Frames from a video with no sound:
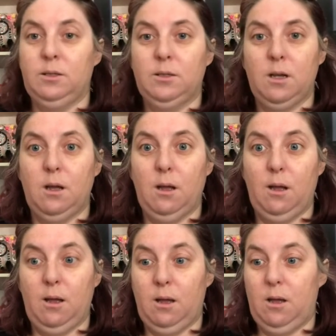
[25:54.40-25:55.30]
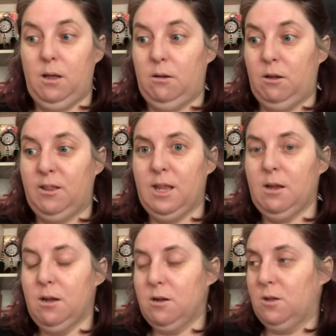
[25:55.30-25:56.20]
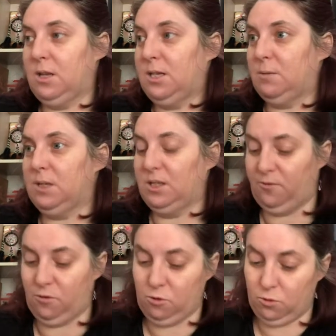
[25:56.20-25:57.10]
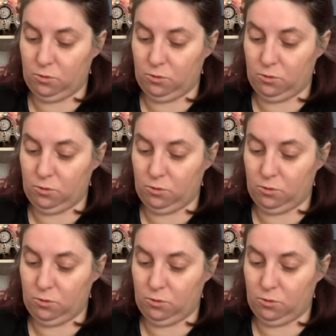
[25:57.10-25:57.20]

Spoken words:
I think I got these ones for